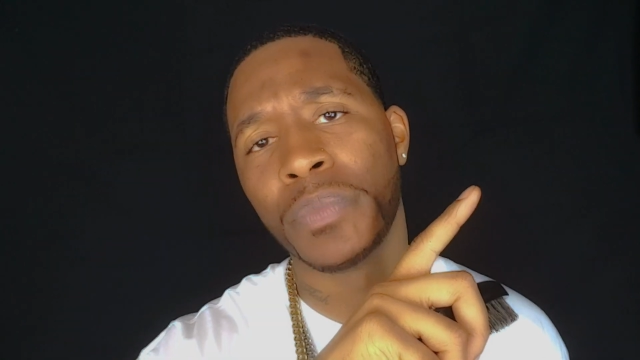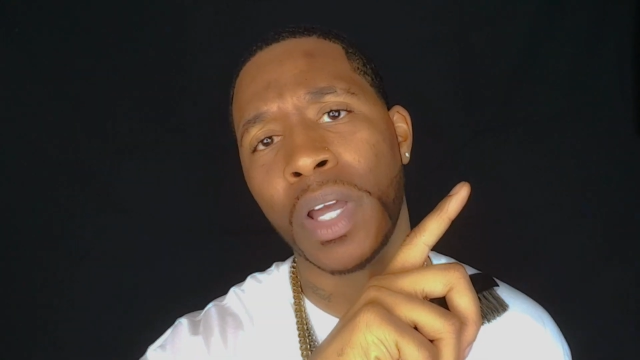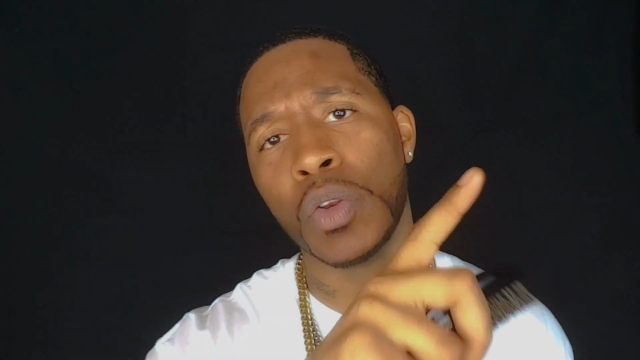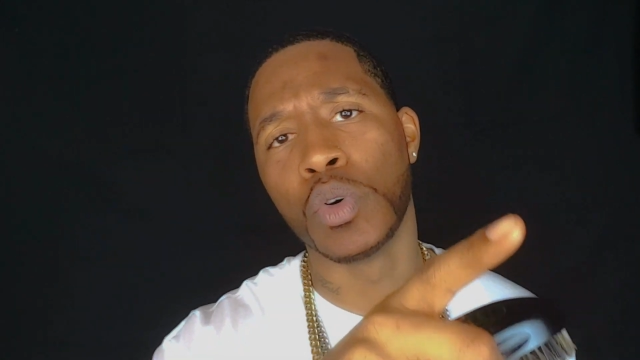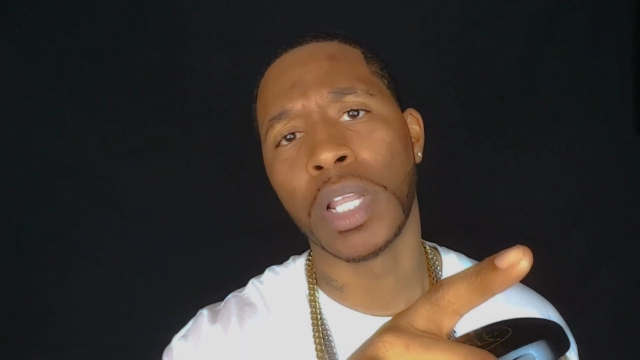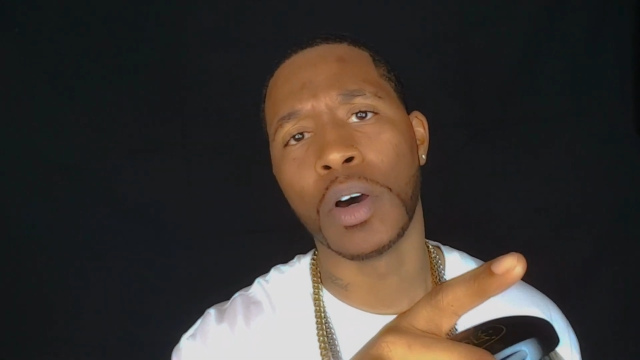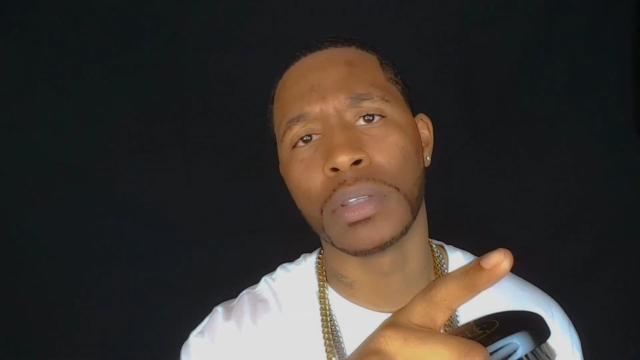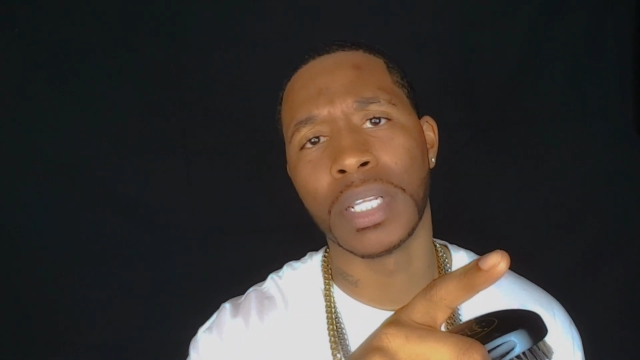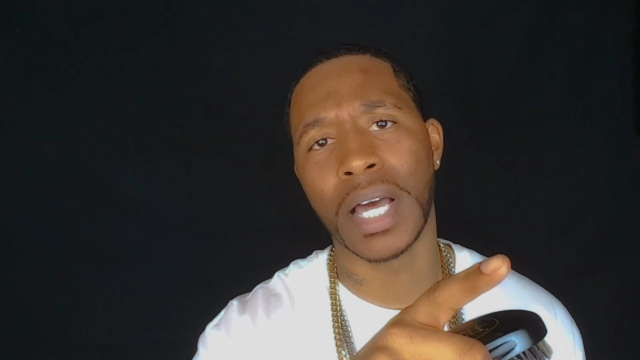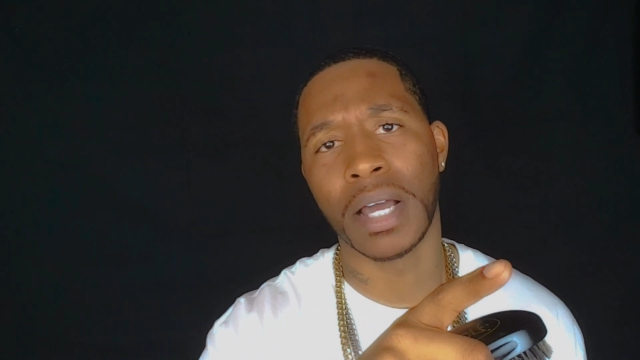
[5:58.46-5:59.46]
a new
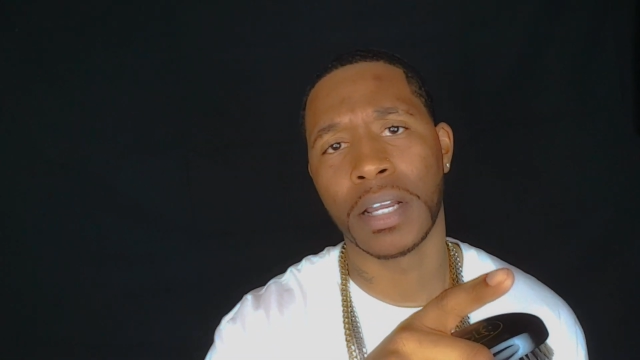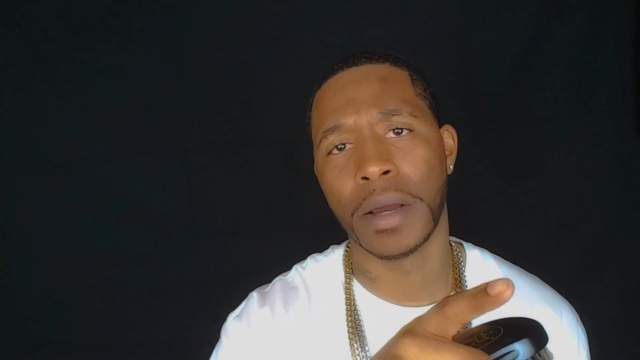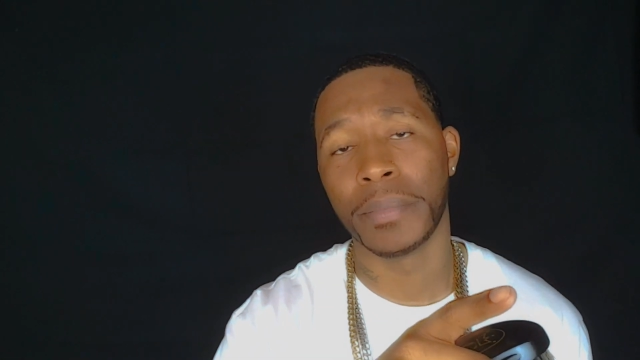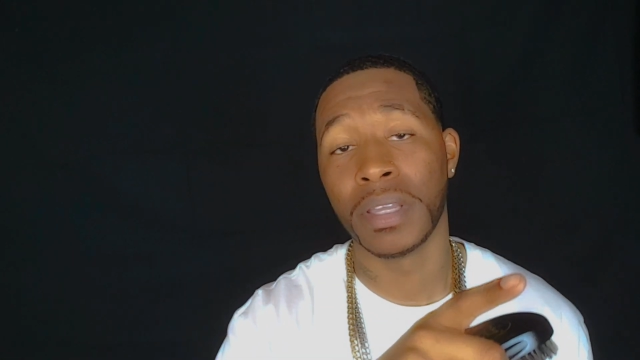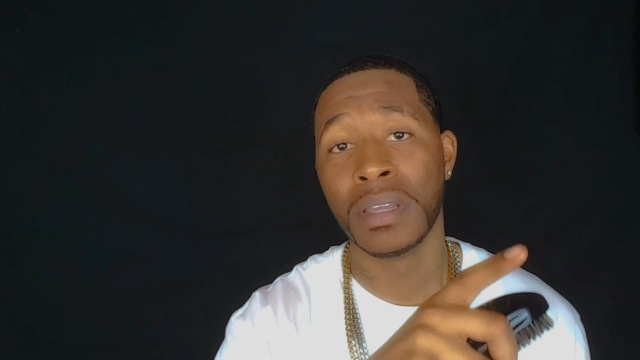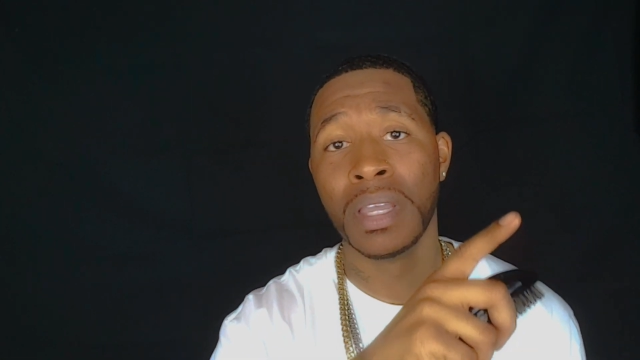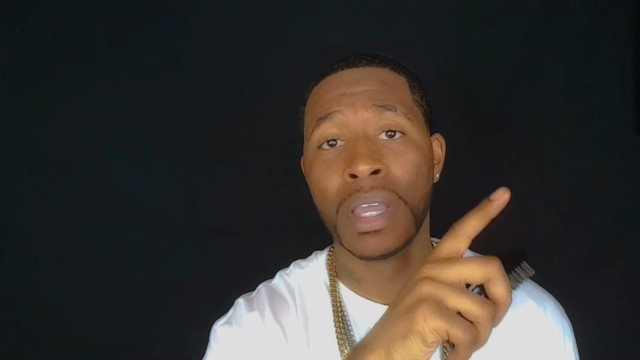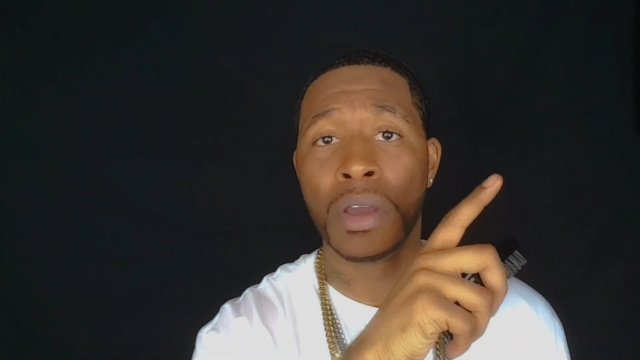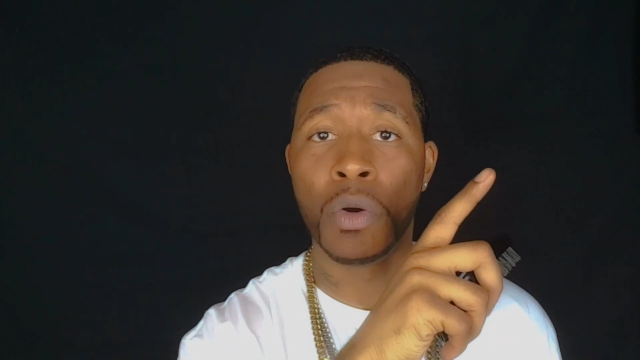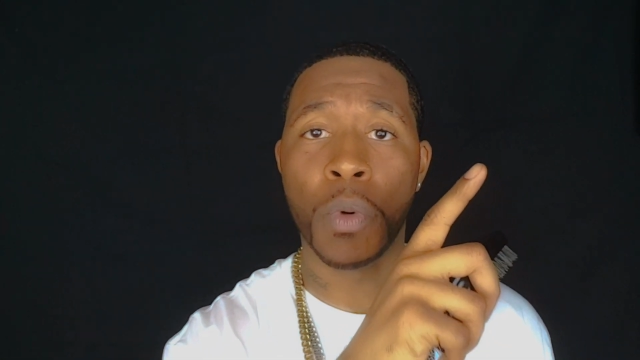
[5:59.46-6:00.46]
clothing line coming,
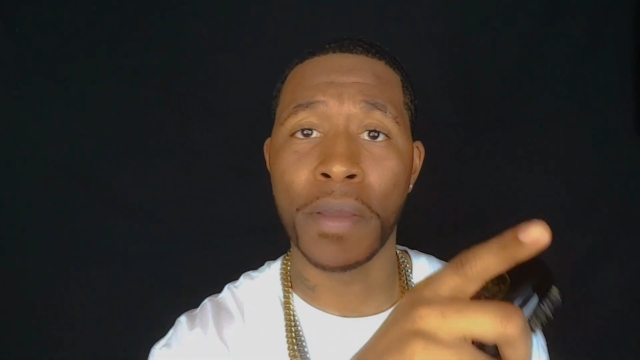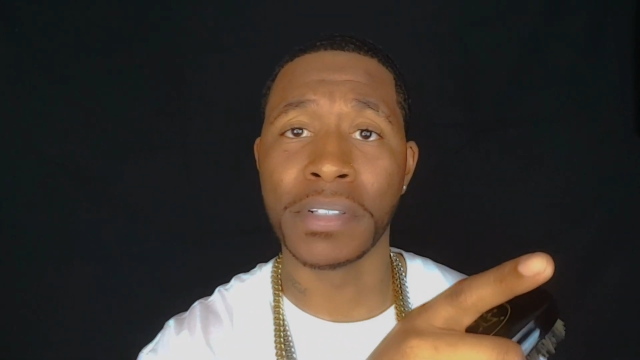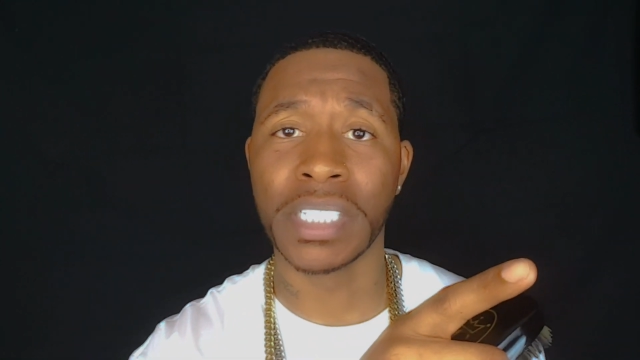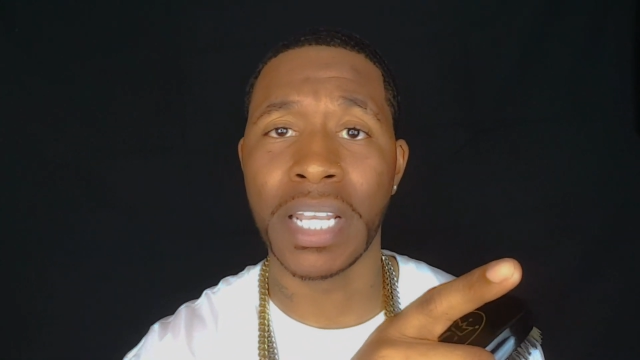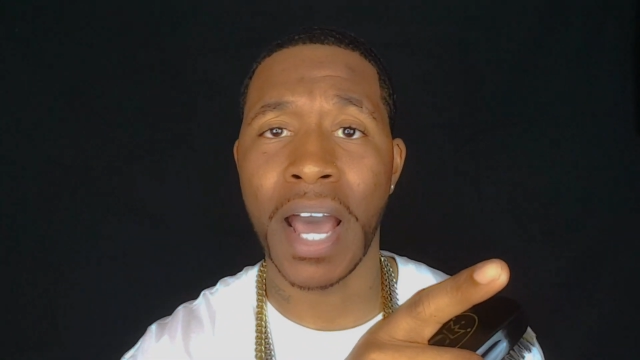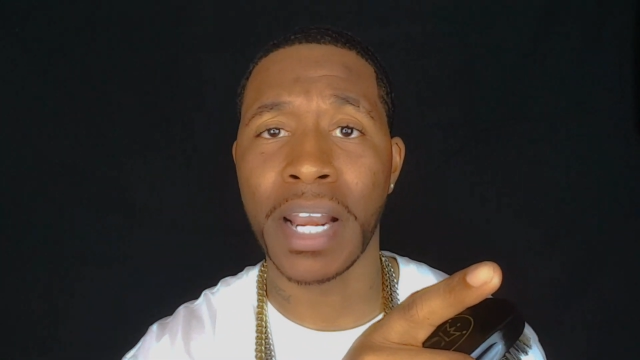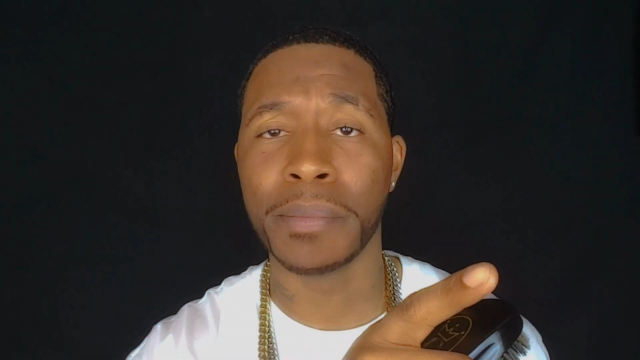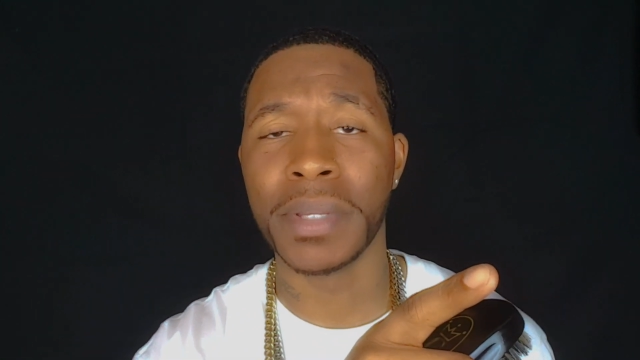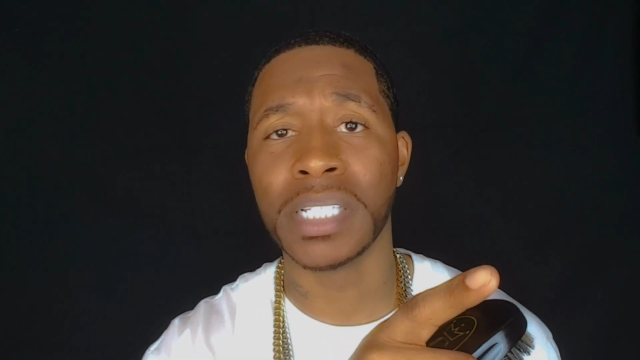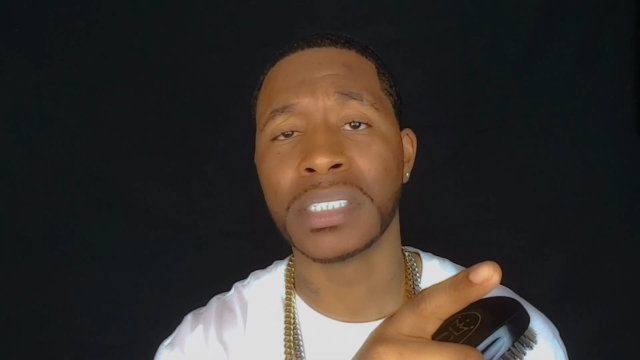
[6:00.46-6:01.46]
Waivers
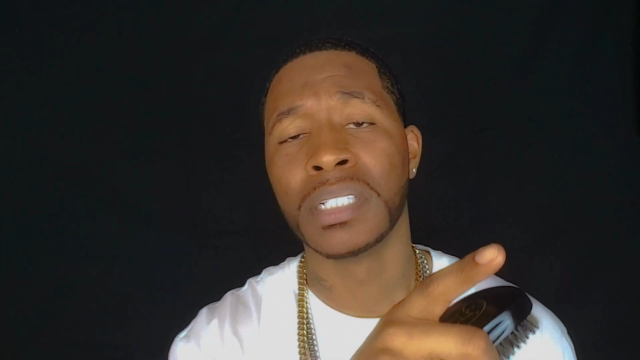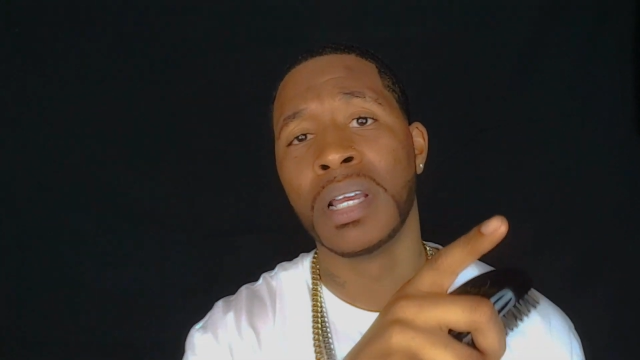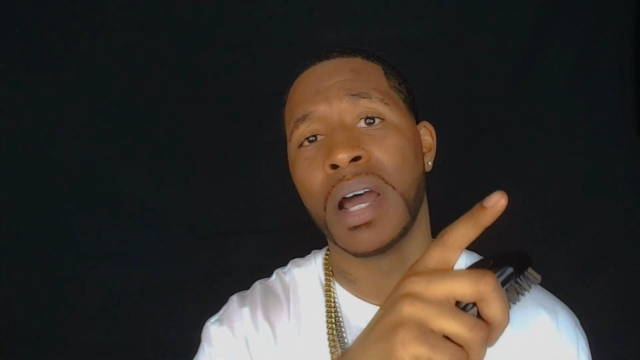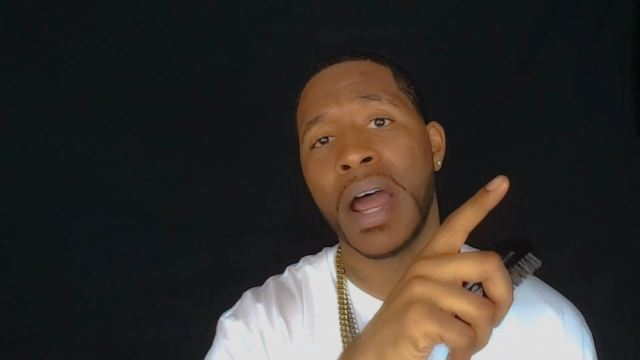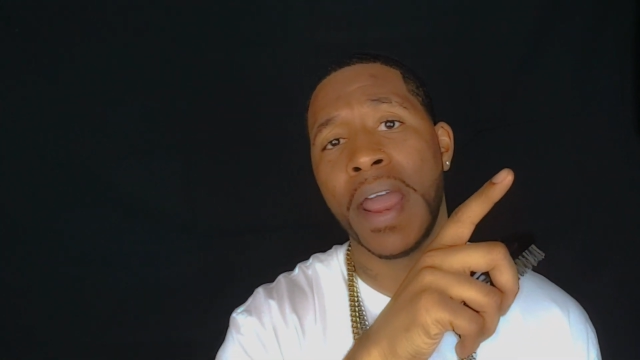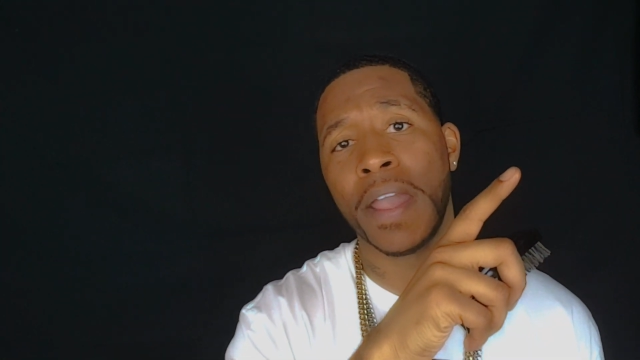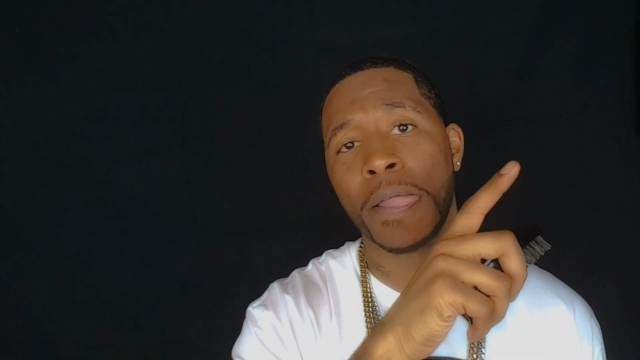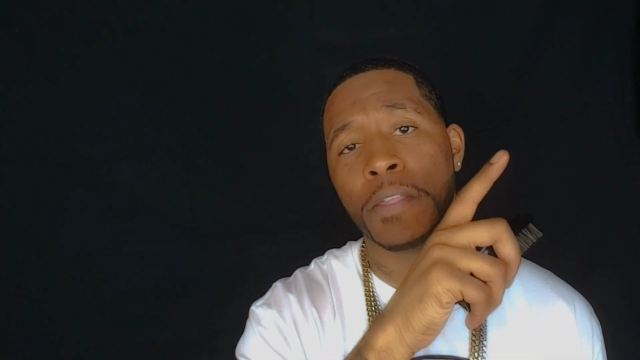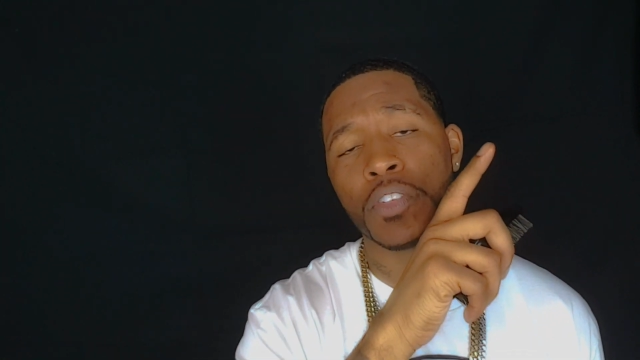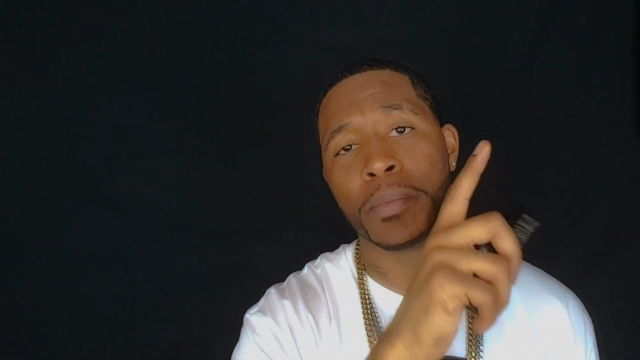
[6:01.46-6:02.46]
Anonymous. All right,
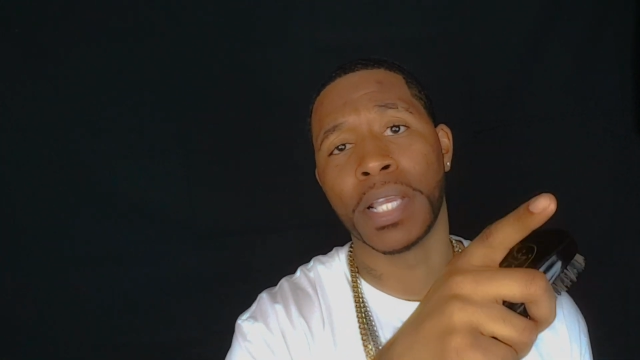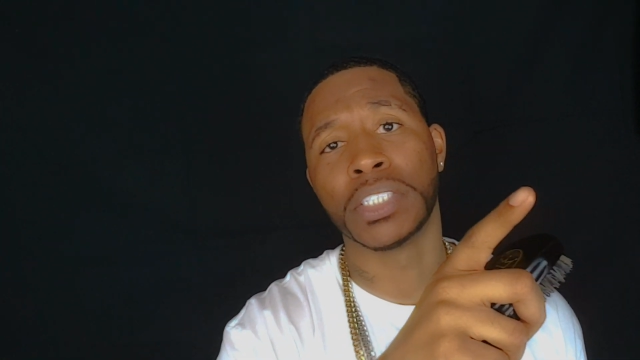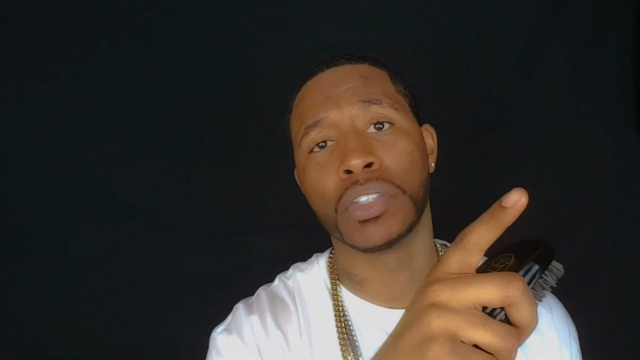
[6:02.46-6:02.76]
so make